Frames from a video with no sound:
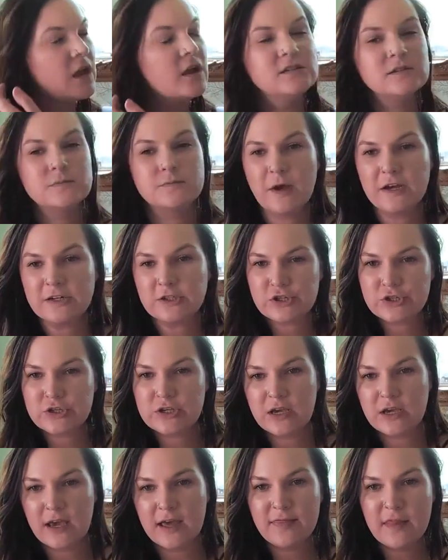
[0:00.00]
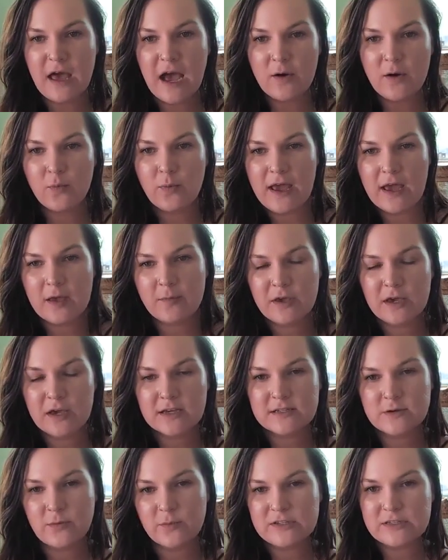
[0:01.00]
especially in that way,
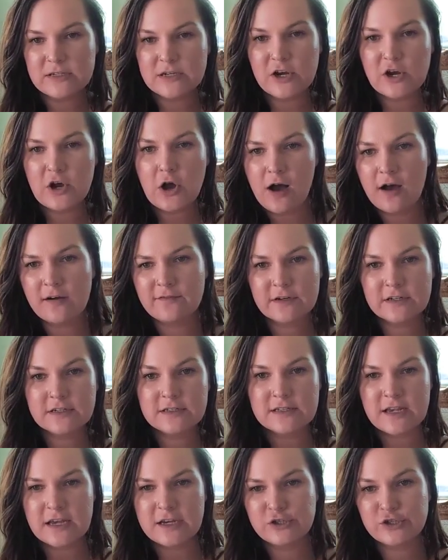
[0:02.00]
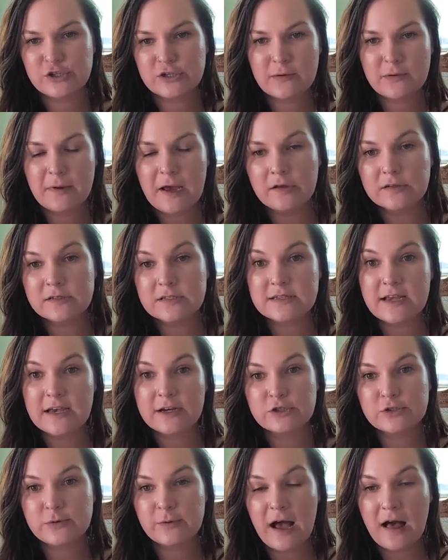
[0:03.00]
because it wasn't a conversation about
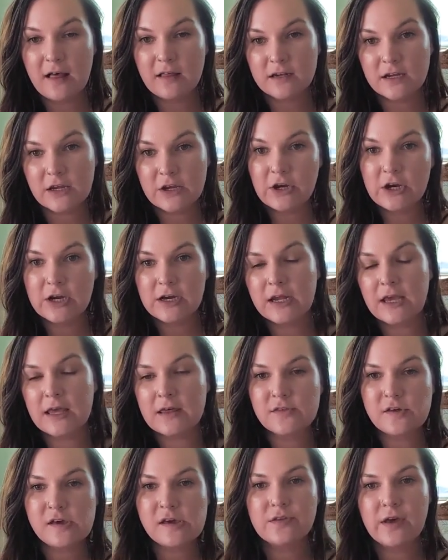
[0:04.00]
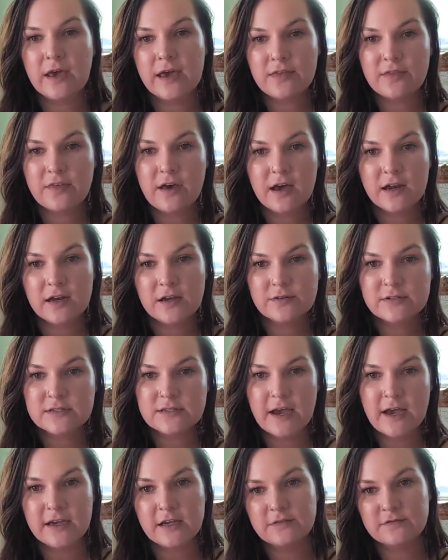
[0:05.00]
sexuality or anything like that. It was
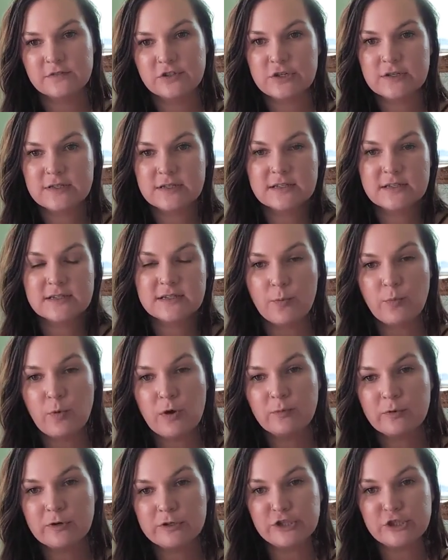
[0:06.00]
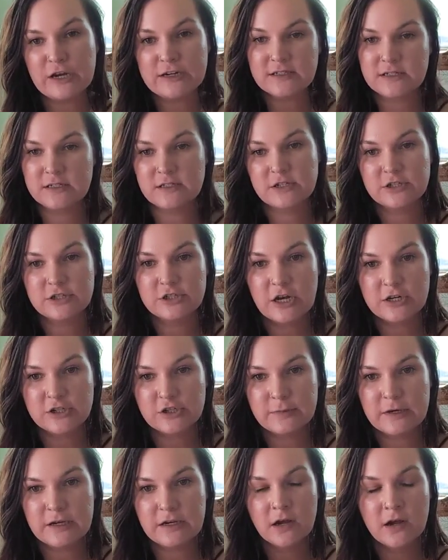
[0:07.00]
kind of just someone projecting their
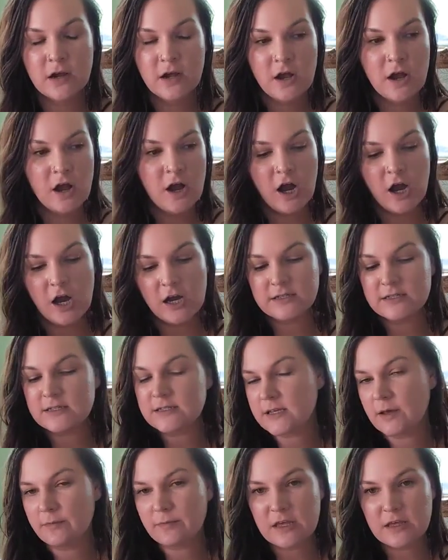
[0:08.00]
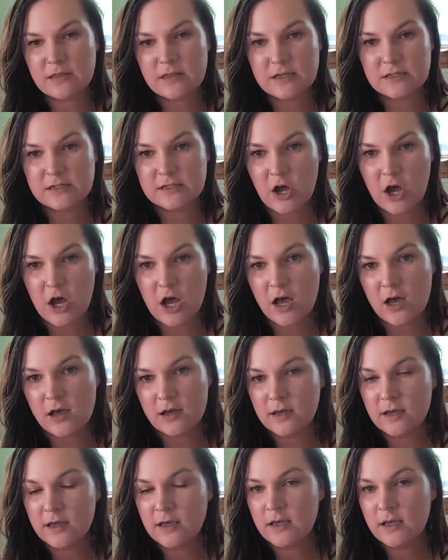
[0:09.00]
judgment onto something they
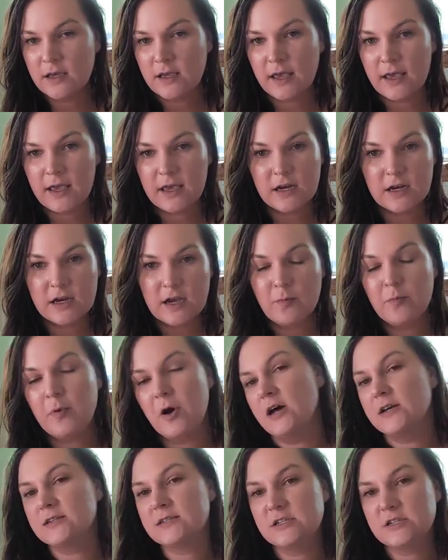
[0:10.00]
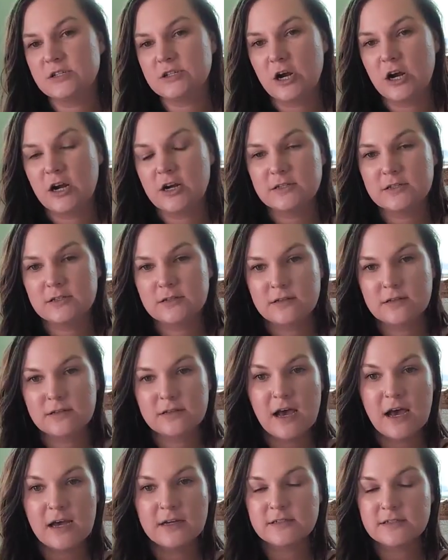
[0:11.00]
saw in a composite chart
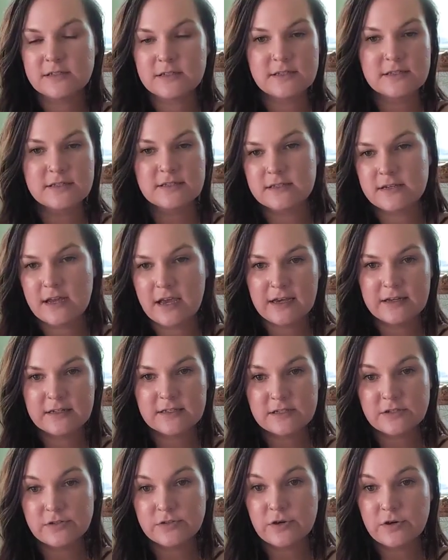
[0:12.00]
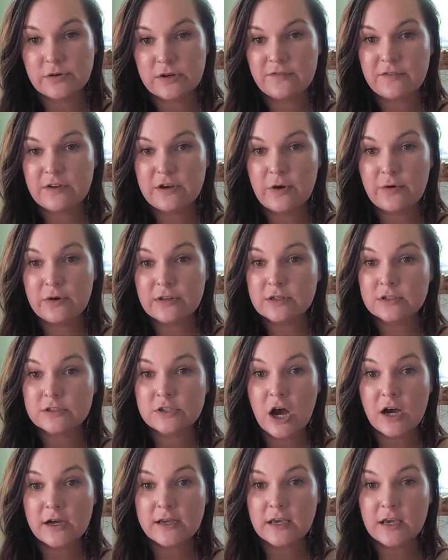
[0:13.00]
that to this day I still don't even know what they're
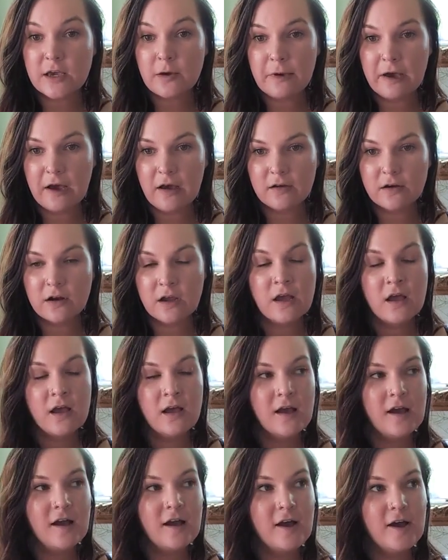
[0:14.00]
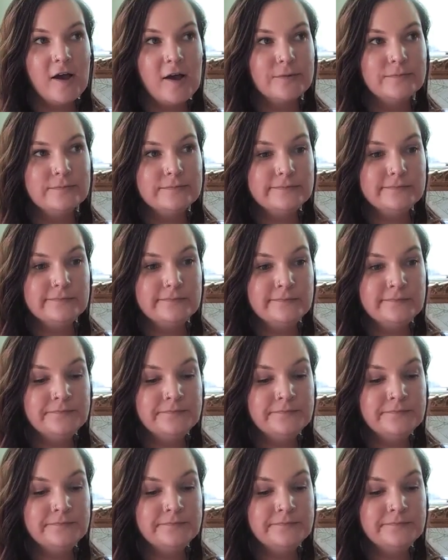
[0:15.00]
talking about. Um,